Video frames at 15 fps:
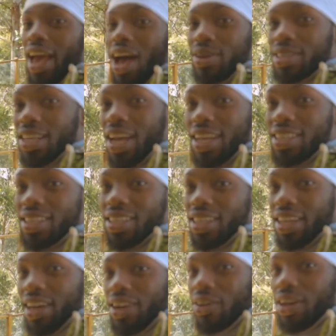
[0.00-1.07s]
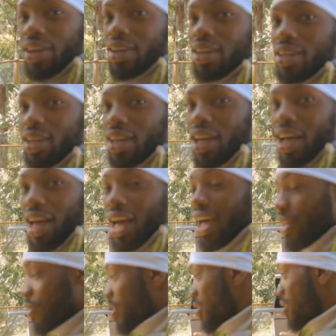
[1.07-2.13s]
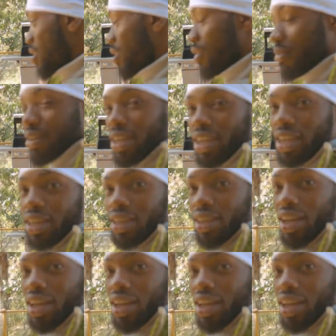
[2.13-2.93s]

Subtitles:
Outside chilling area, you can chill over here.